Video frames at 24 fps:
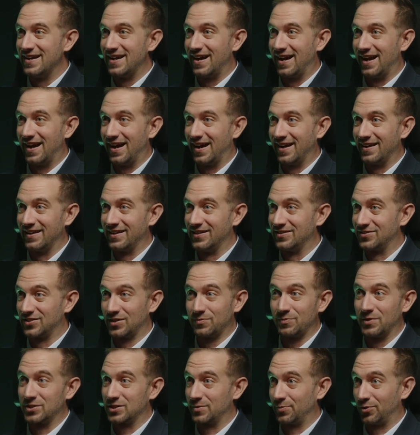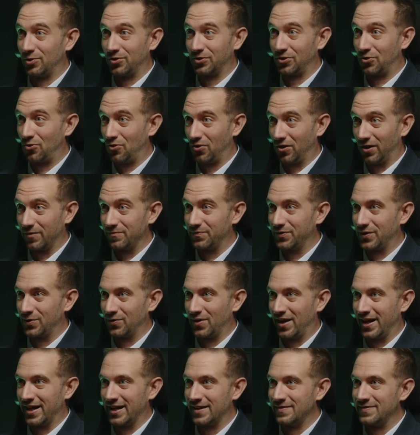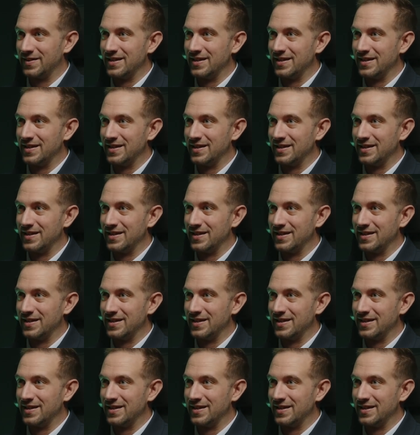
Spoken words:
is admissible in court, right?